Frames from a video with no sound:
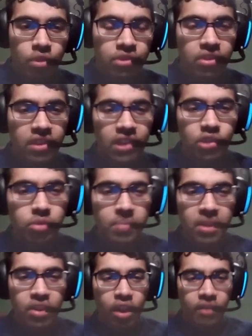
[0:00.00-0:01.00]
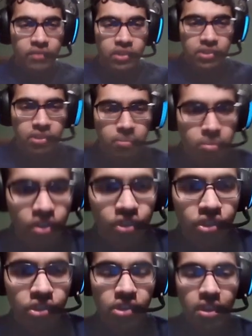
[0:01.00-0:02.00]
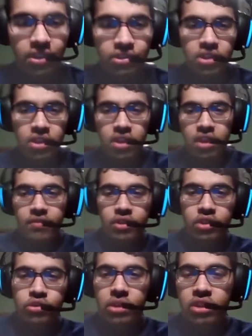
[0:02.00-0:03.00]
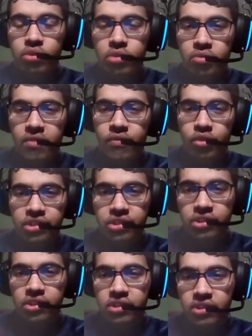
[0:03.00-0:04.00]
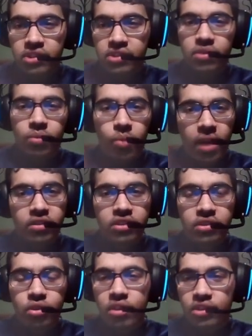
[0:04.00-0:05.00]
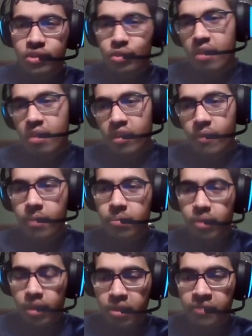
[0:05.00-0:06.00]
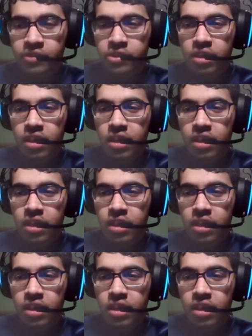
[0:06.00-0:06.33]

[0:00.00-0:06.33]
So today, guys, we do my conference league predictions, guys, for the 23-24 season, round of 32 knock-around playoffs.